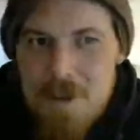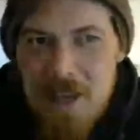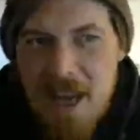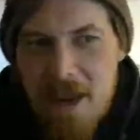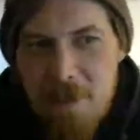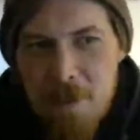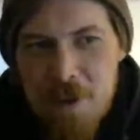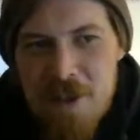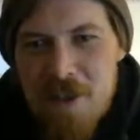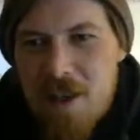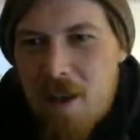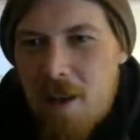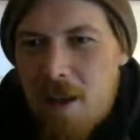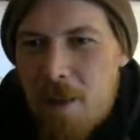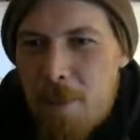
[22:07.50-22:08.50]
game, which is
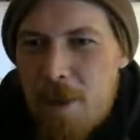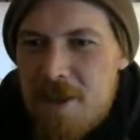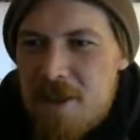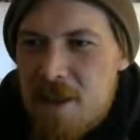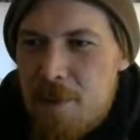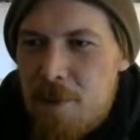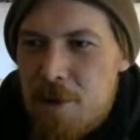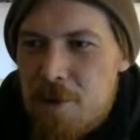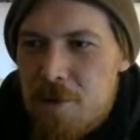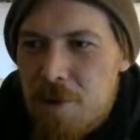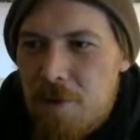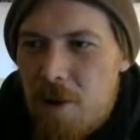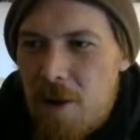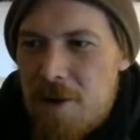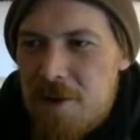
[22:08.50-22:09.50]
kind of like a bit of symmetry,
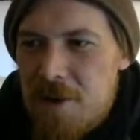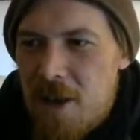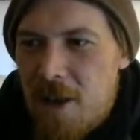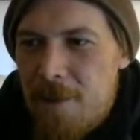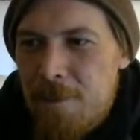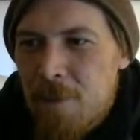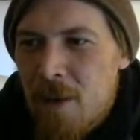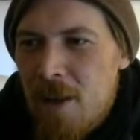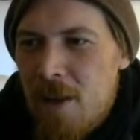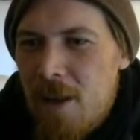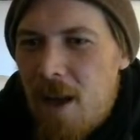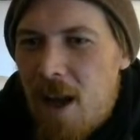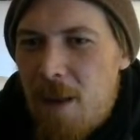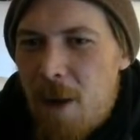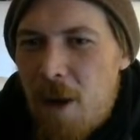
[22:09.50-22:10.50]
right? So
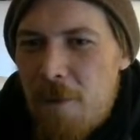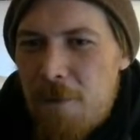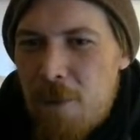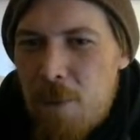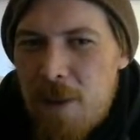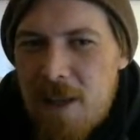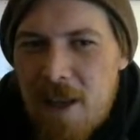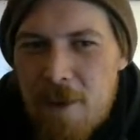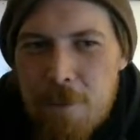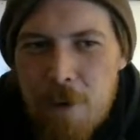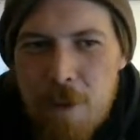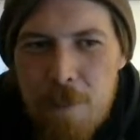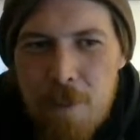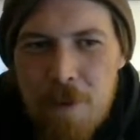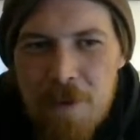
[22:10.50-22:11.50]
hopefully we can get
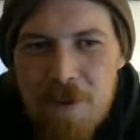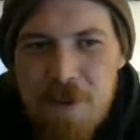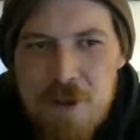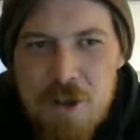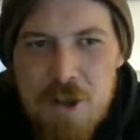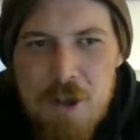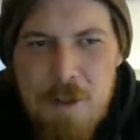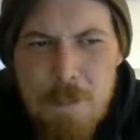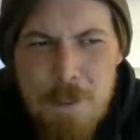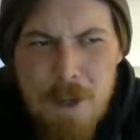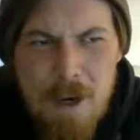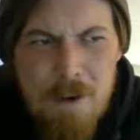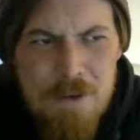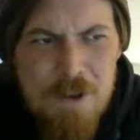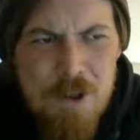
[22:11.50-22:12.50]
3 points. So
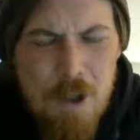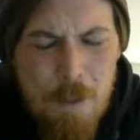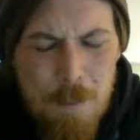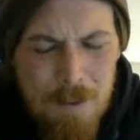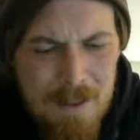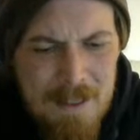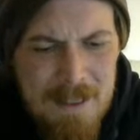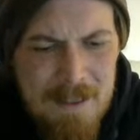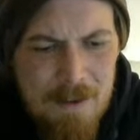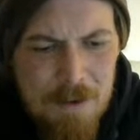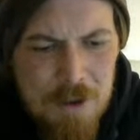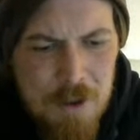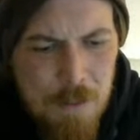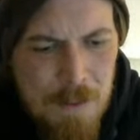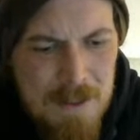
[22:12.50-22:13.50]
QPR top of the league on
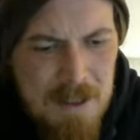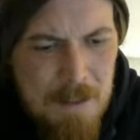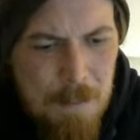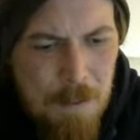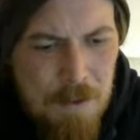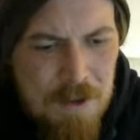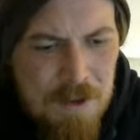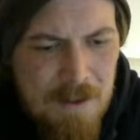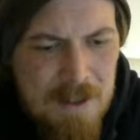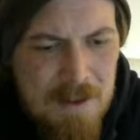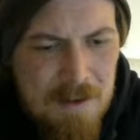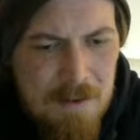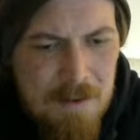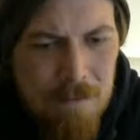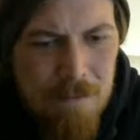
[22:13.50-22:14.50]
20 points away,
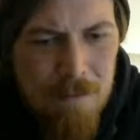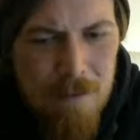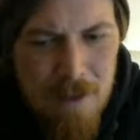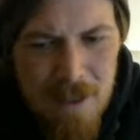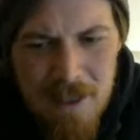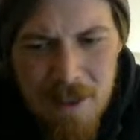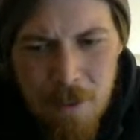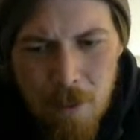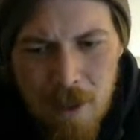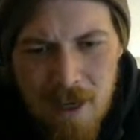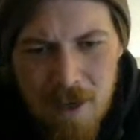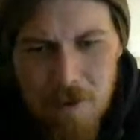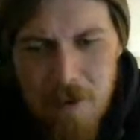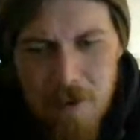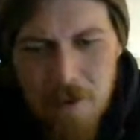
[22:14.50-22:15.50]
doing really
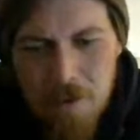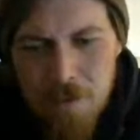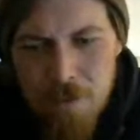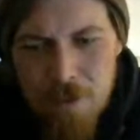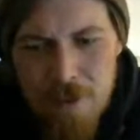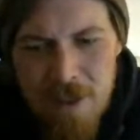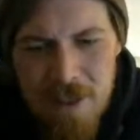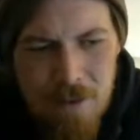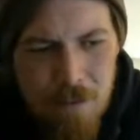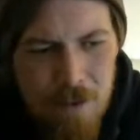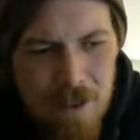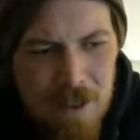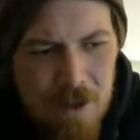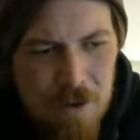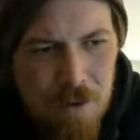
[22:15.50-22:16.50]
well. Really,
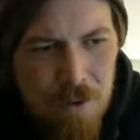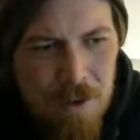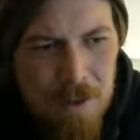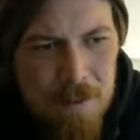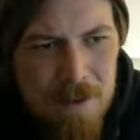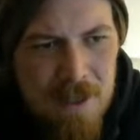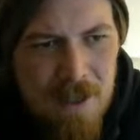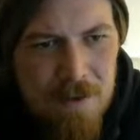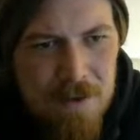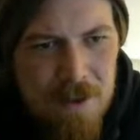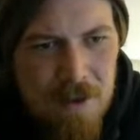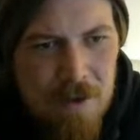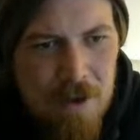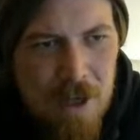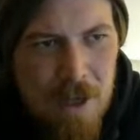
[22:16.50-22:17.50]
really enjoying themselves
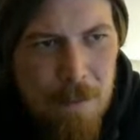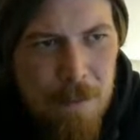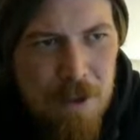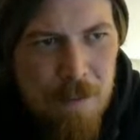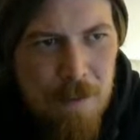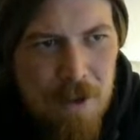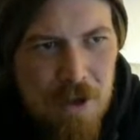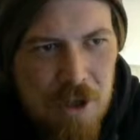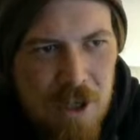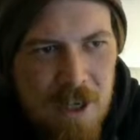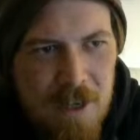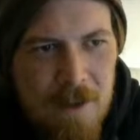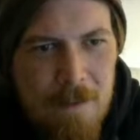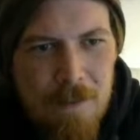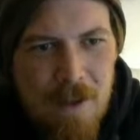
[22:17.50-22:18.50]
in the Championship this
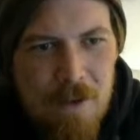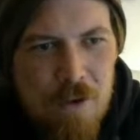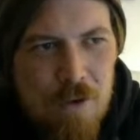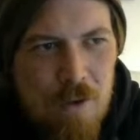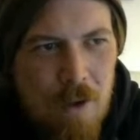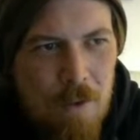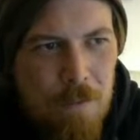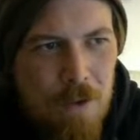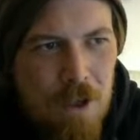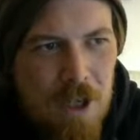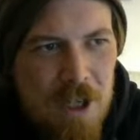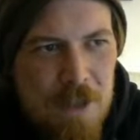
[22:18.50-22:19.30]
year. They've struggled for years